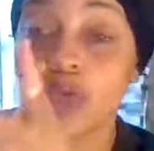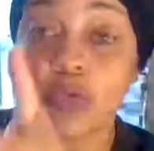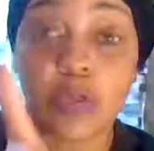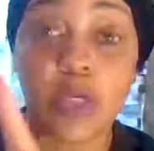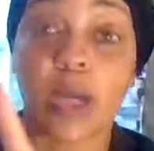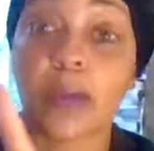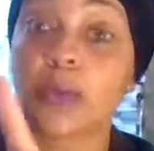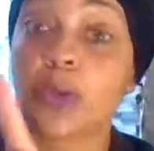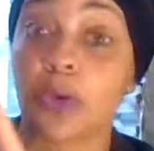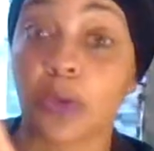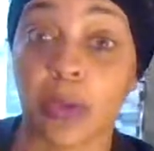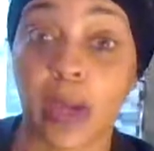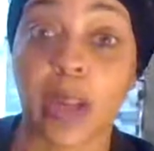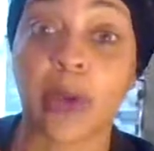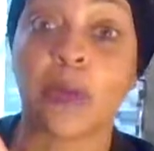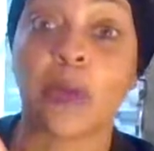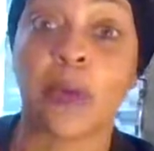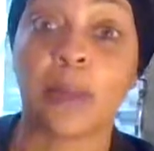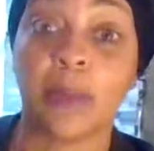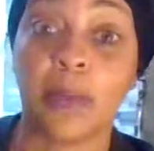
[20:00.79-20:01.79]
You come
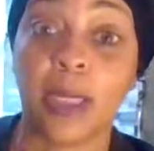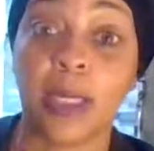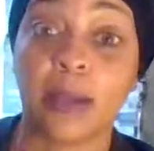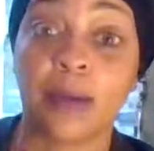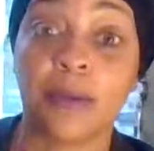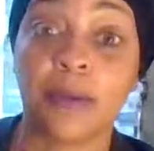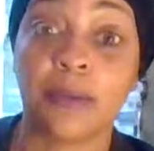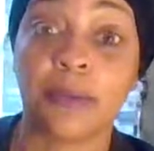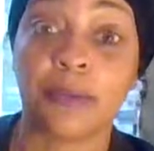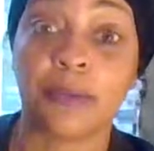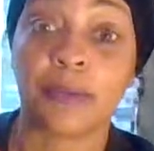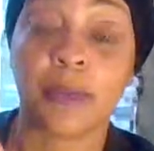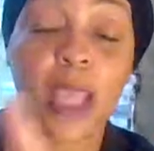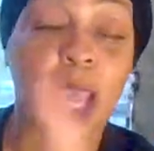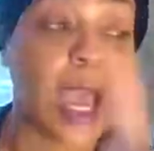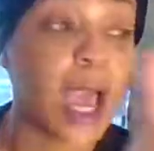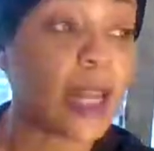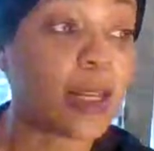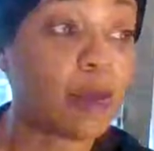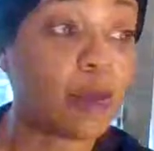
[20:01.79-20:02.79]
correct with me.
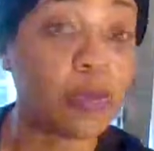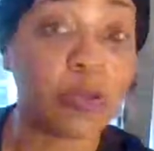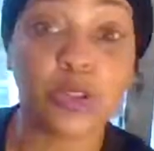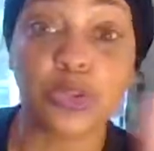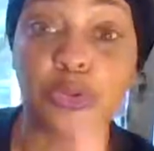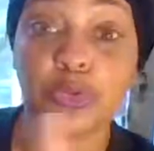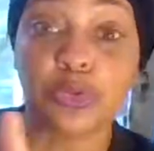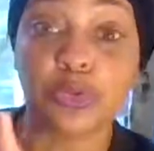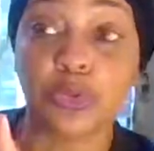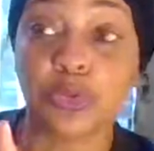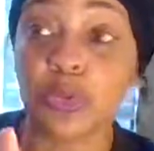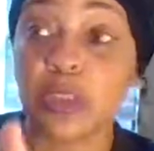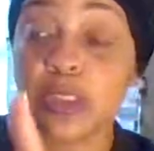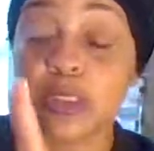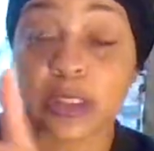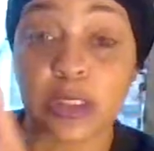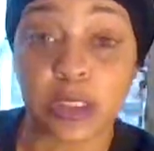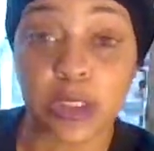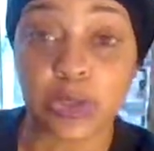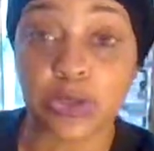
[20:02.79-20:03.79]
I didn't put you through
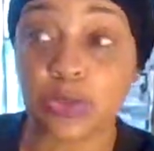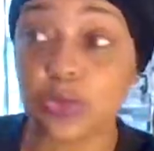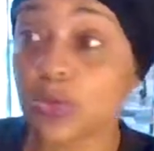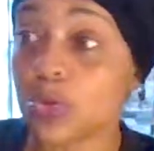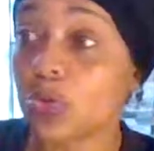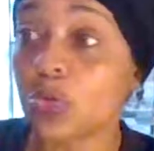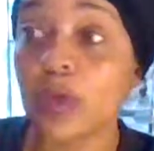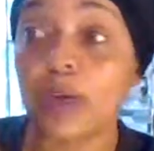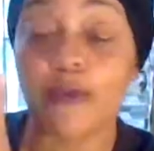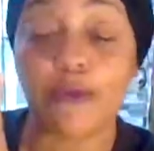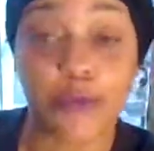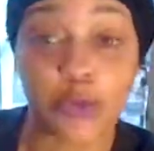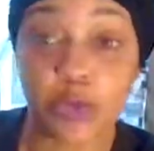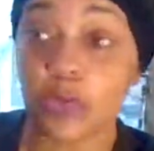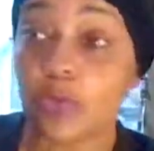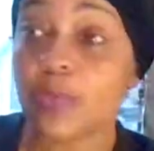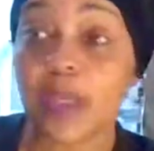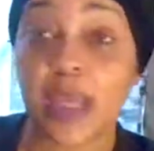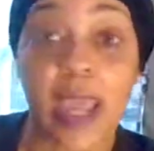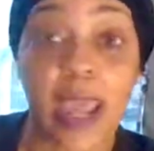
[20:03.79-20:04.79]
this to get you through it for
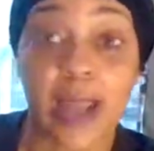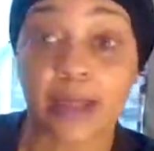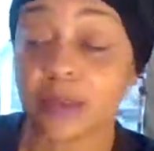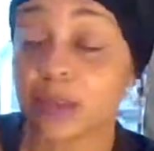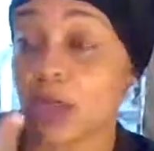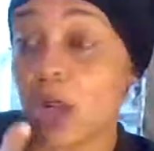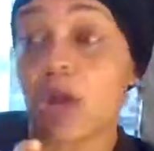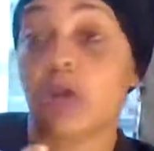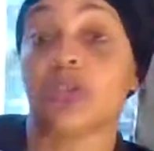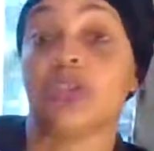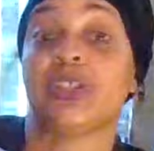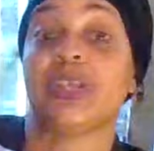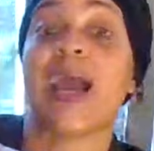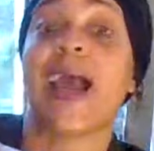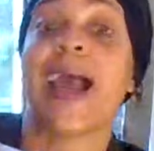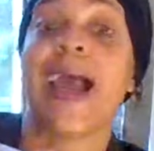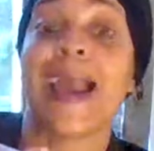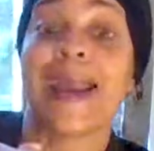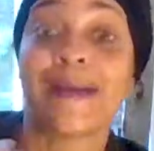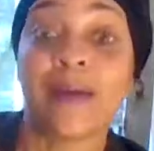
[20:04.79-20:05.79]
you to be acting all
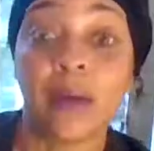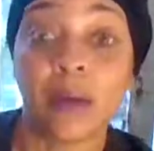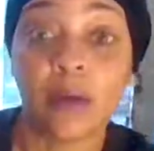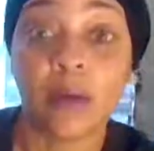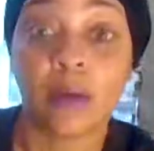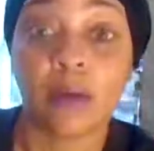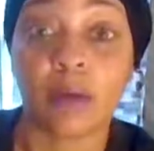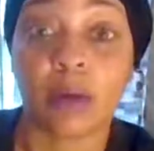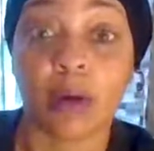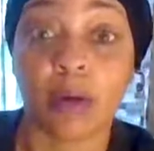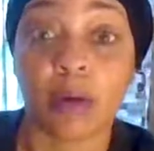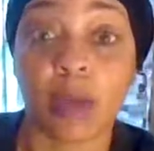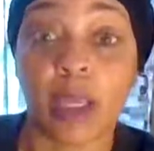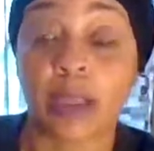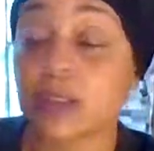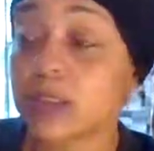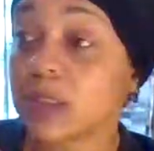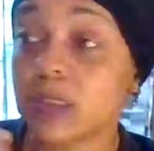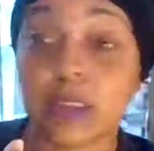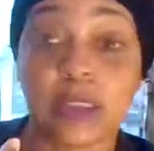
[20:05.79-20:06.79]
shy
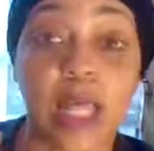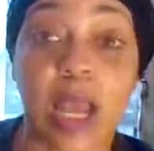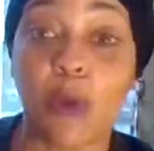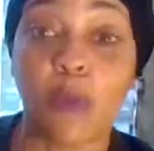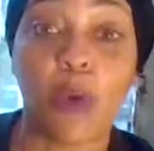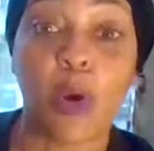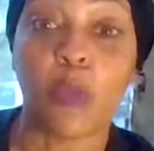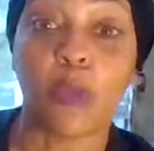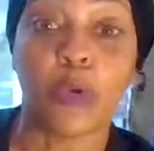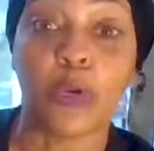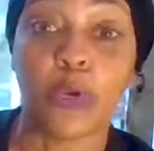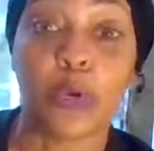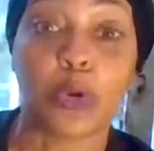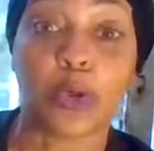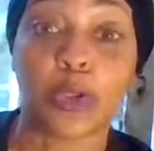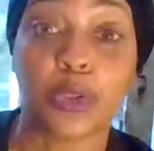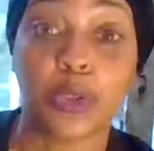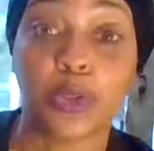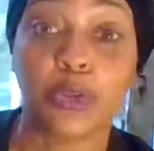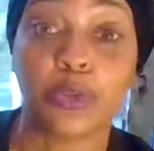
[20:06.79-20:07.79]
okay, this is not what we're
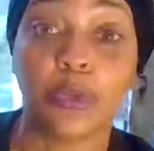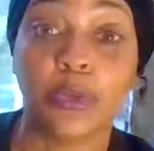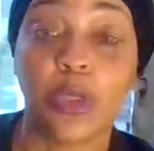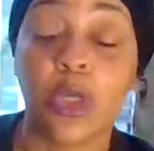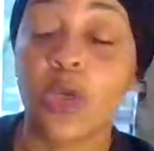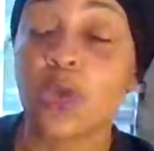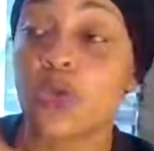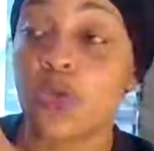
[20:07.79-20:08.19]
going to do.